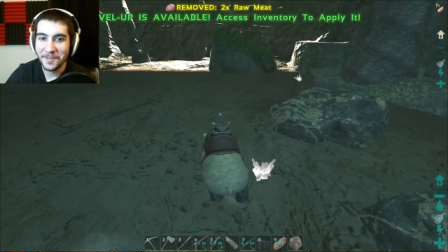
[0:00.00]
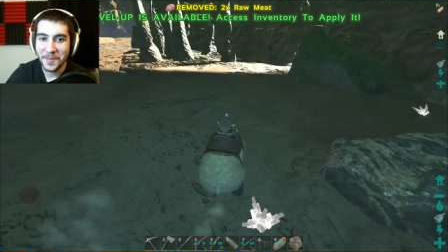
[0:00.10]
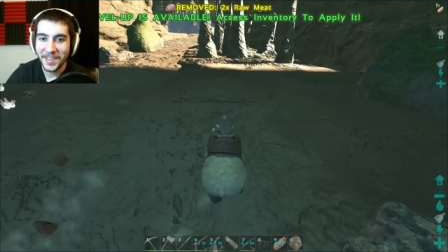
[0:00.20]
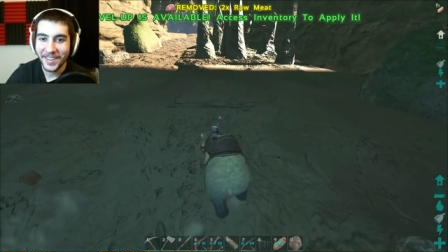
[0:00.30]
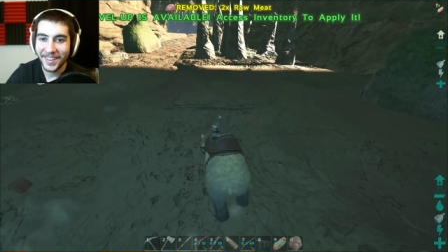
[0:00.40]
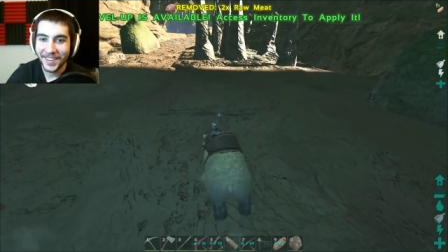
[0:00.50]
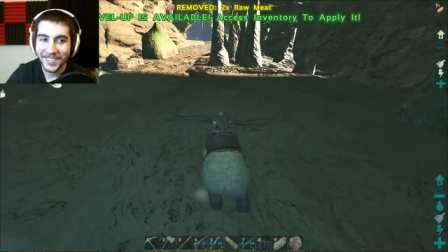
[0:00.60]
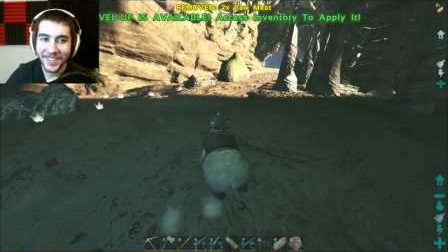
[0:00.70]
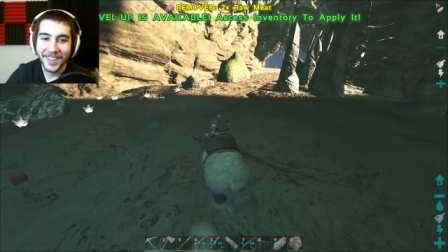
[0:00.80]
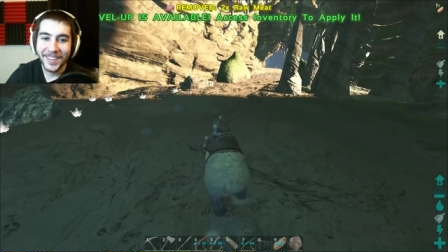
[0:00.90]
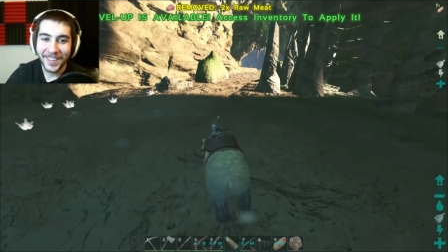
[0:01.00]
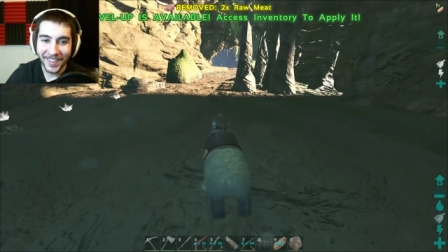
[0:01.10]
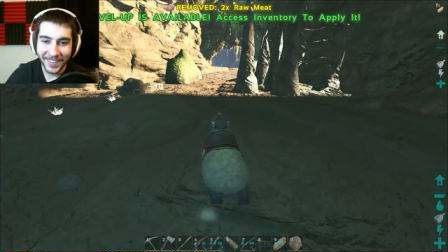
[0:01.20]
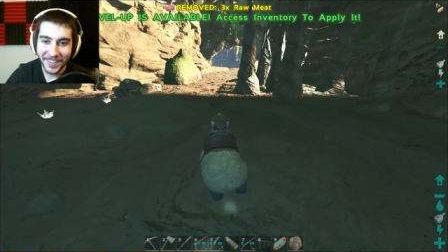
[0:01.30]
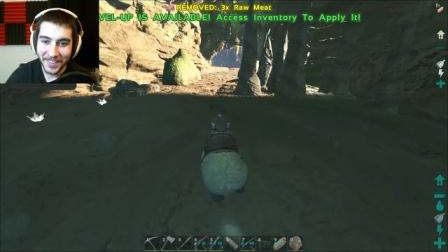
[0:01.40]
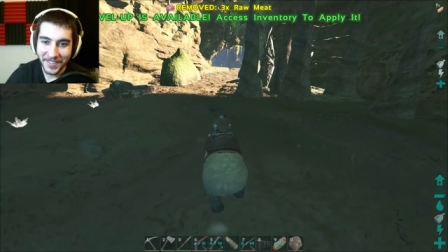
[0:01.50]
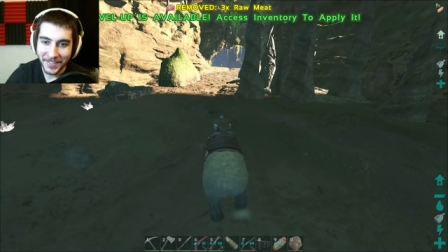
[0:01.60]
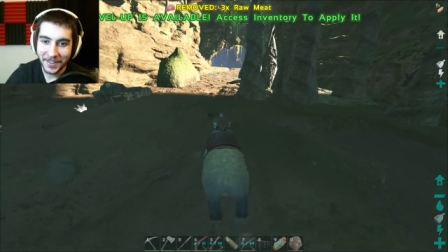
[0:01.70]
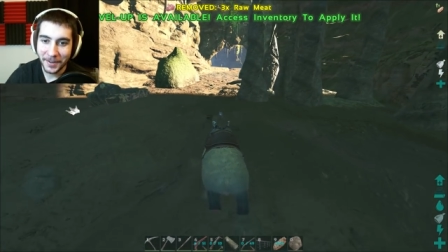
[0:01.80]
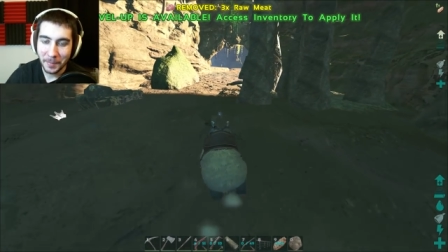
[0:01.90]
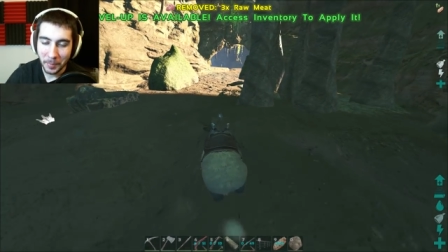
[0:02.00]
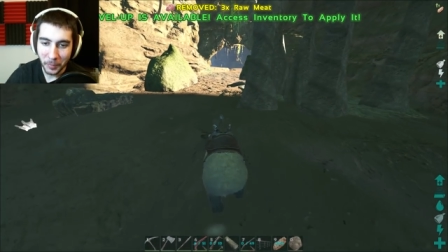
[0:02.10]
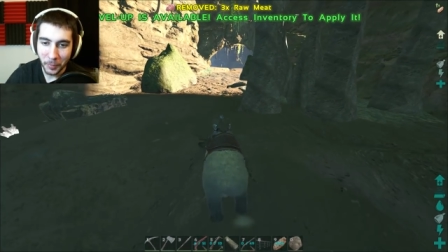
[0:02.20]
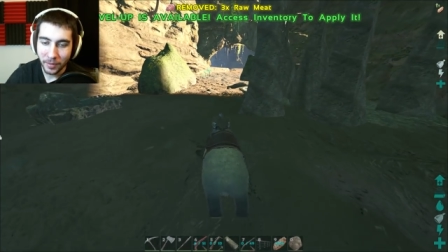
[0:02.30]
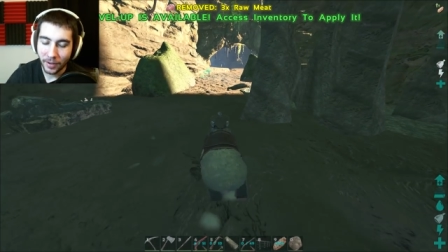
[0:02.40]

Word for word: pickaxe and an ascendant blueprint.